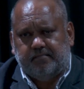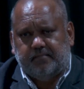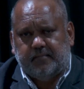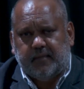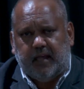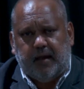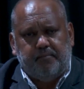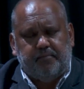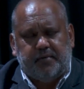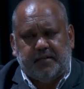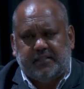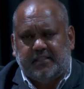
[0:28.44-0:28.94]

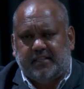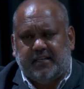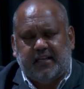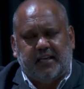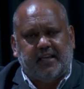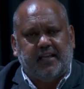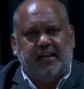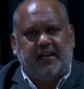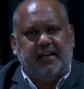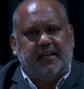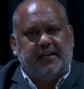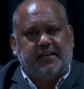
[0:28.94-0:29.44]
I'm
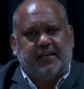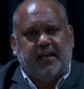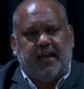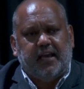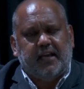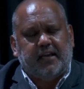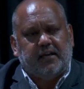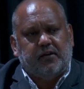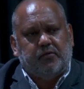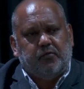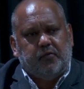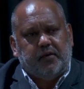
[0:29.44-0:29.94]
particularly
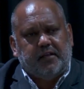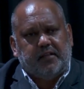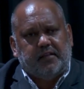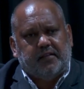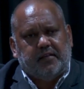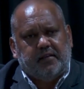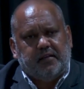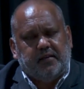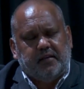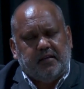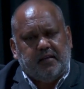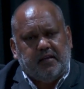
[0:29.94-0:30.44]
taken with
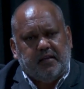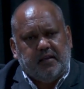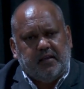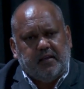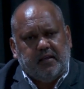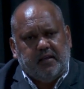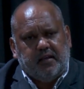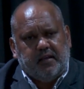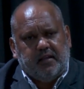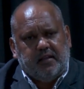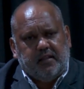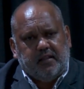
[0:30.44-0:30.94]

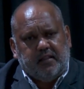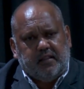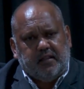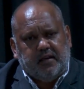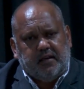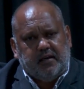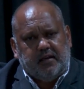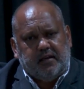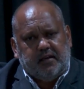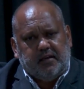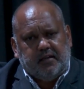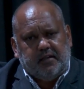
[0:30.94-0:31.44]

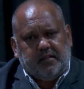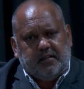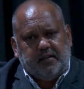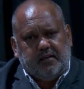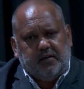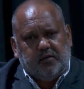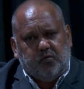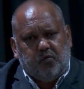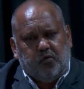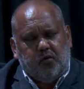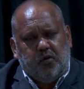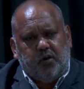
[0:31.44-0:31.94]
the
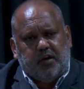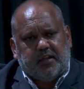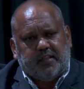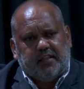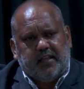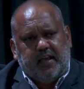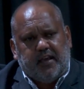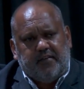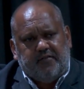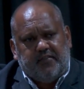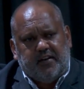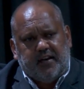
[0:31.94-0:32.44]
work
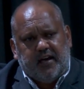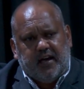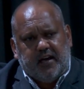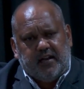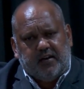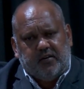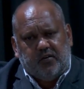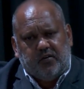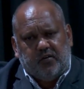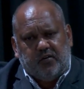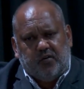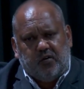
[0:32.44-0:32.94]
they've
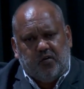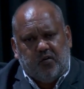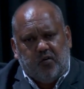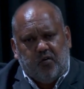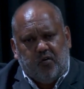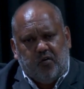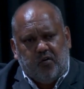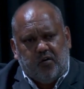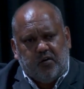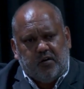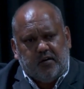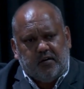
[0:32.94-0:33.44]
done
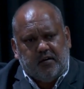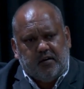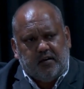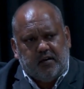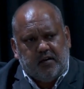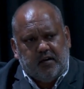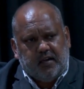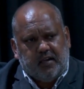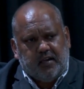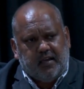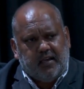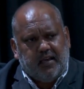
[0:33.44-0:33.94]
on
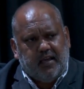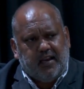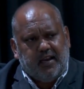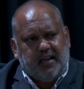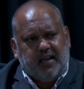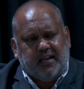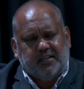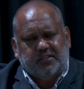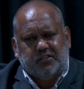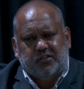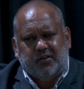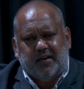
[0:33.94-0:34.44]
getting
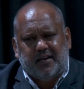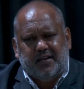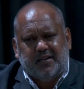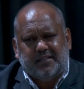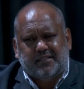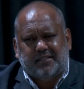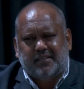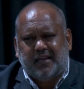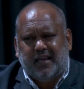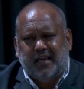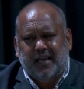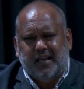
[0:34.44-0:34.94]
us to
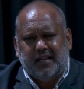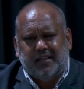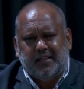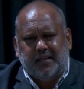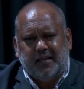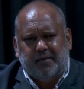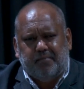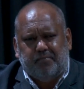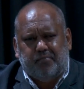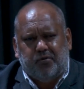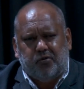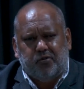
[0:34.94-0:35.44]
understand the
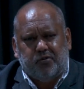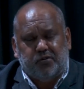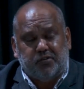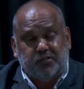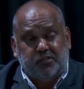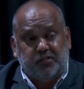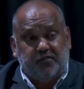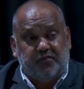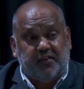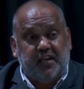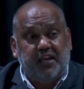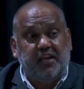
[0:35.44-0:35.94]

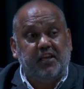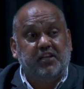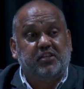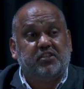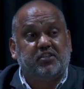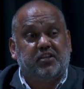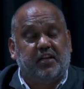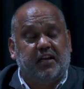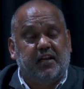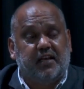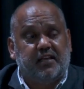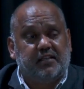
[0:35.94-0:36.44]
importance of
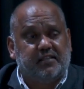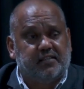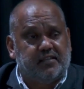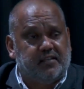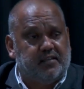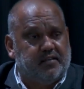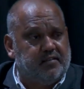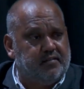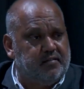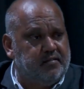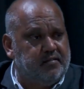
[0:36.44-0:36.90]
each lesson.